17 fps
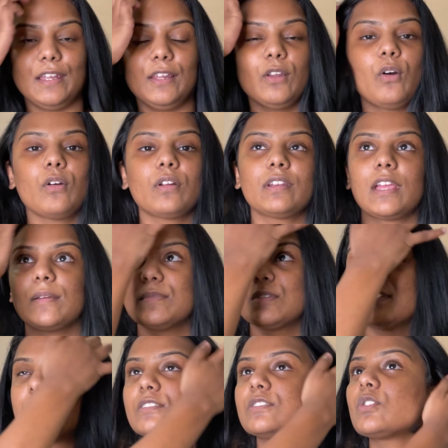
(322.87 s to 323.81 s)
long time
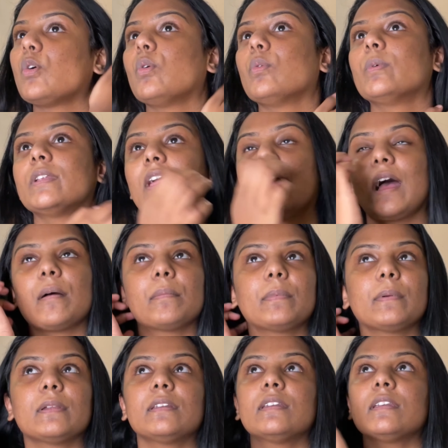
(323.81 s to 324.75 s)
since COVID
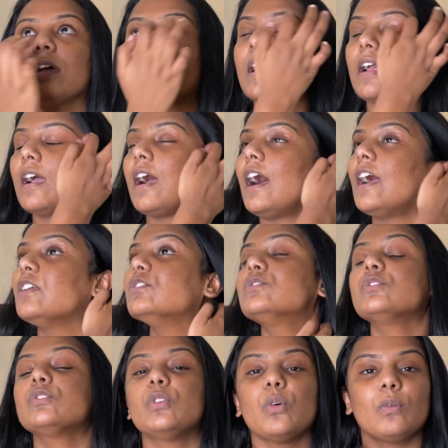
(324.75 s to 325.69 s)
happened. I used
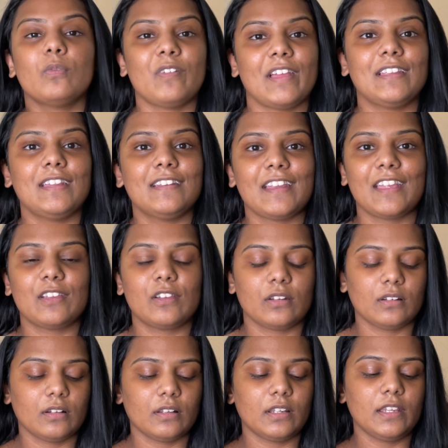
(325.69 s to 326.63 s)
to go very
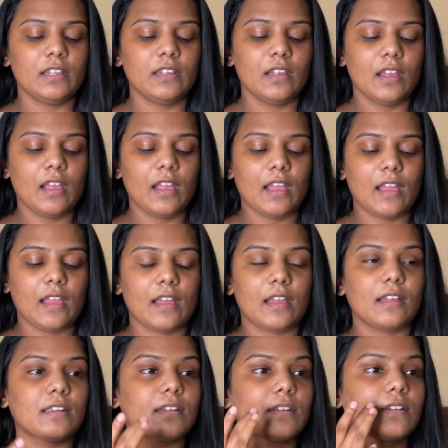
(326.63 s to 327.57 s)
regularly,
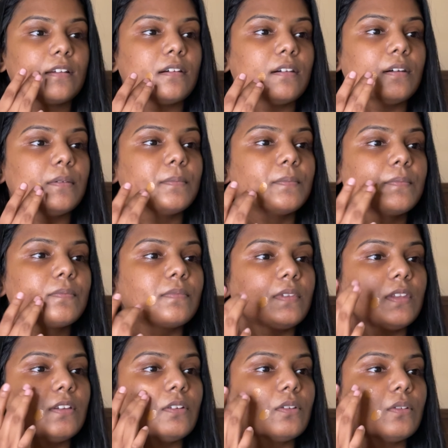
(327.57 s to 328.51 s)
and
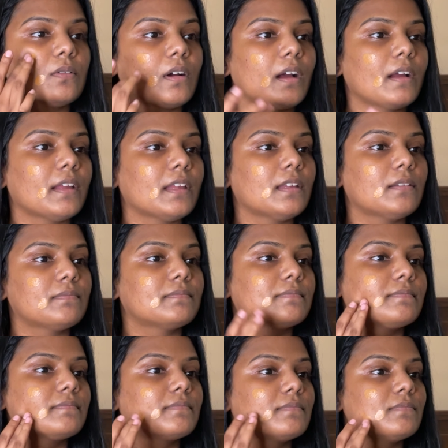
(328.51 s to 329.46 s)
I
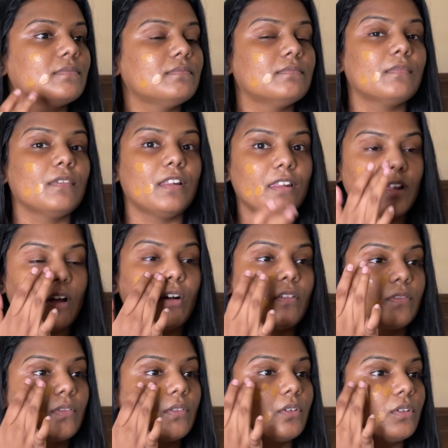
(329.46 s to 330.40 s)

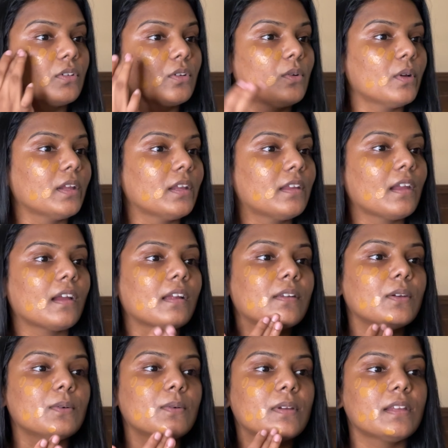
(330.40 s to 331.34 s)
love going
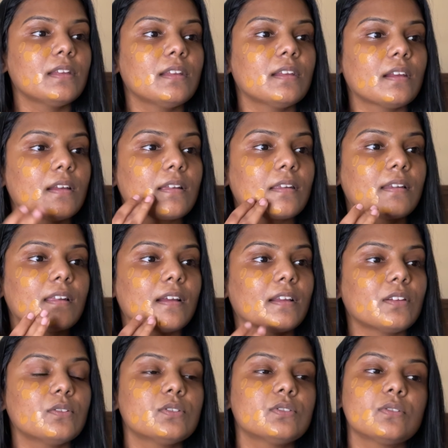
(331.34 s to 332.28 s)
karaoke, and I
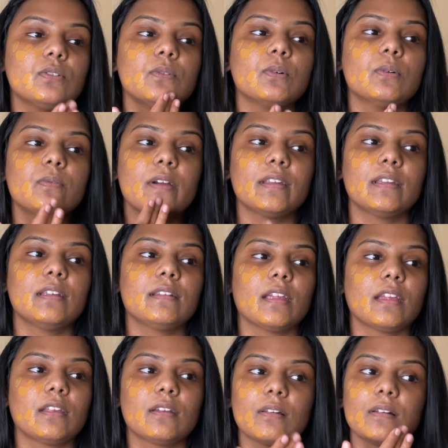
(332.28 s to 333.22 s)
used to go very
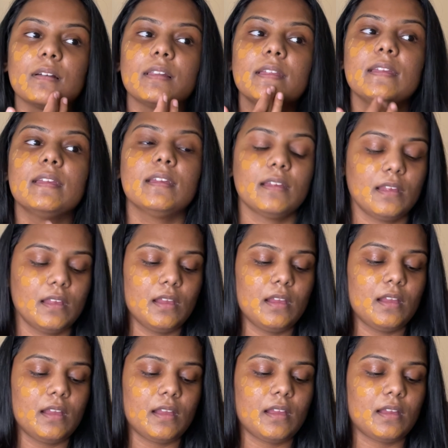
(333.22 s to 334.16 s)
regularly.
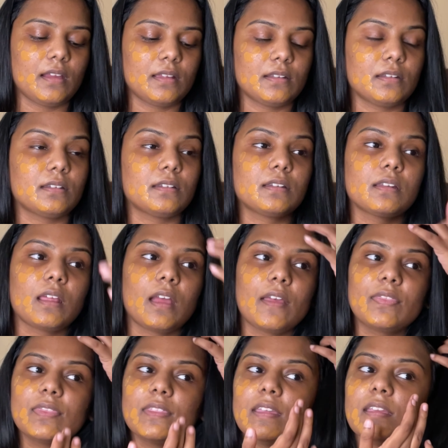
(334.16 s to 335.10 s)
And I
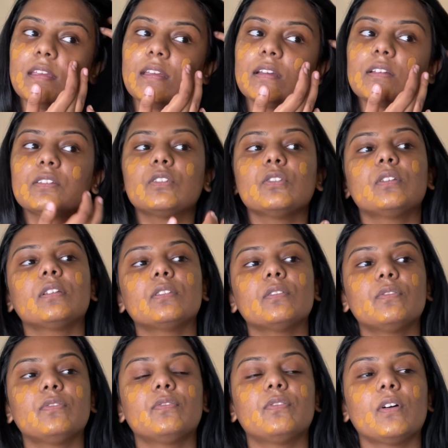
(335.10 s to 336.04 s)
think during the
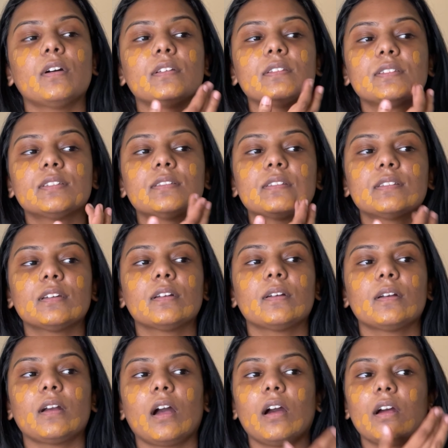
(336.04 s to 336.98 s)
first
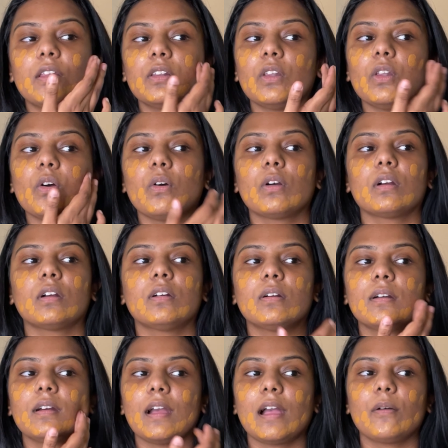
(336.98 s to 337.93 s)
unlock,
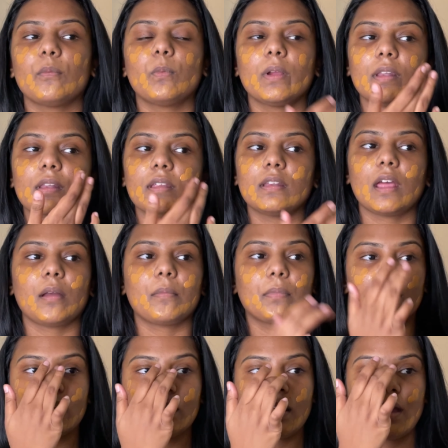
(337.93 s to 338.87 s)
when it
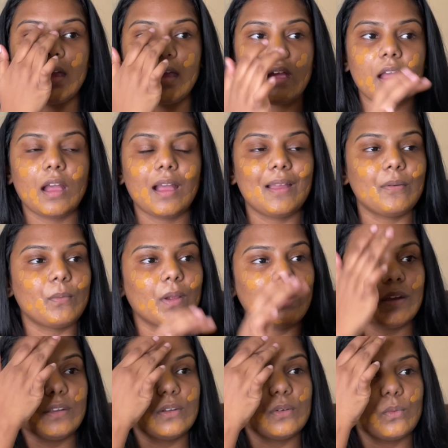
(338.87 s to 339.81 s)
happened, I
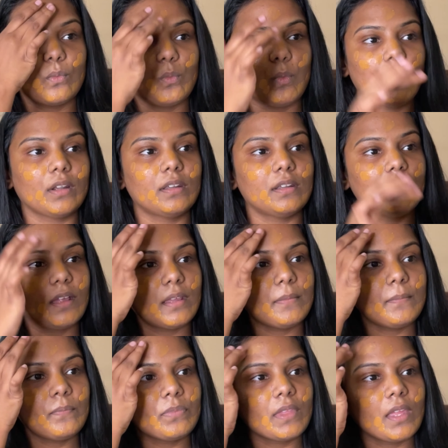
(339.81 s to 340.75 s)
went one
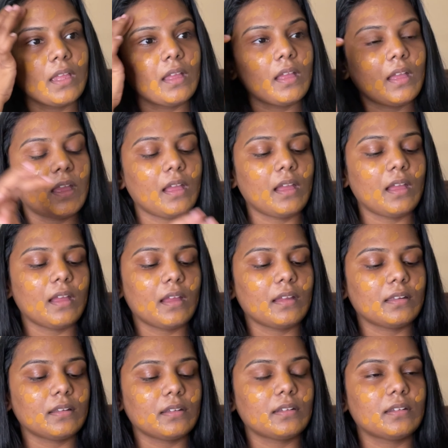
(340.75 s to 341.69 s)
time,
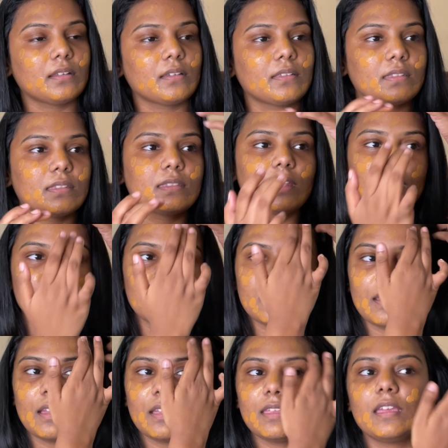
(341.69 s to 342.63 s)
and
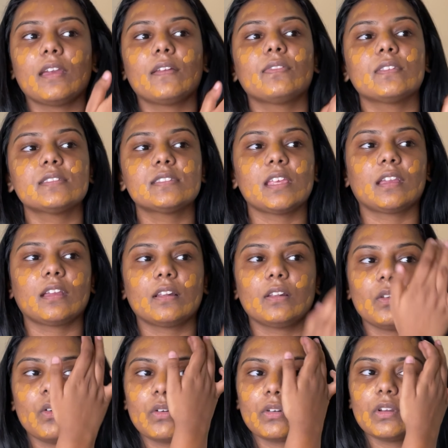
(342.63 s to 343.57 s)
then again the second
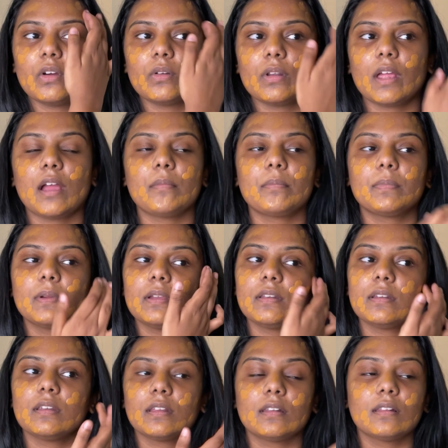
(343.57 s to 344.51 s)
lockdown
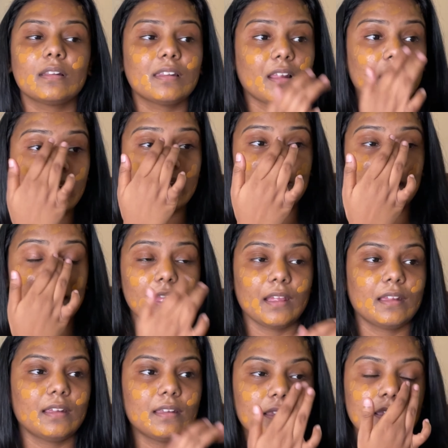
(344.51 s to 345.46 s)
happened, and luckily
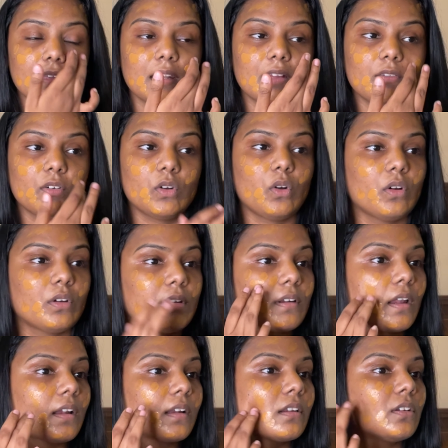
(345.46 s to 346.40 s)
I never
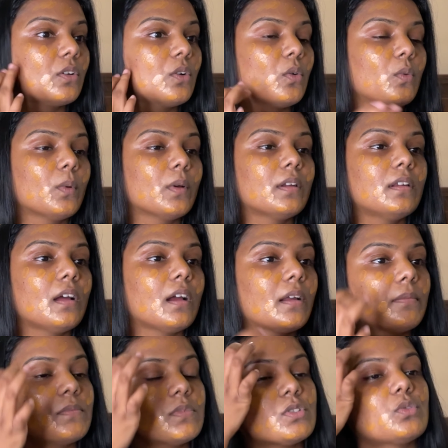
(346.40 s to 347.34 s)
contracted COVID.
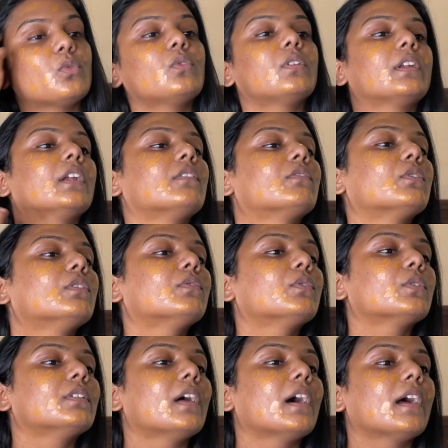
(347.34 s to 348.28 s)
I'm so grateful for
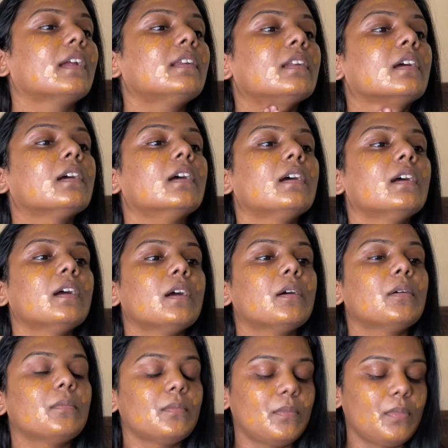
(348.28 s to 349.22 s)
that.
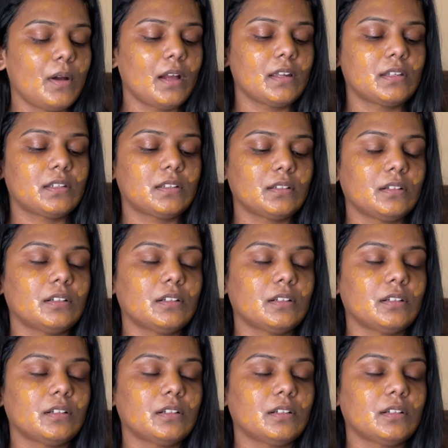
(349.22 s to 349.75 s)
But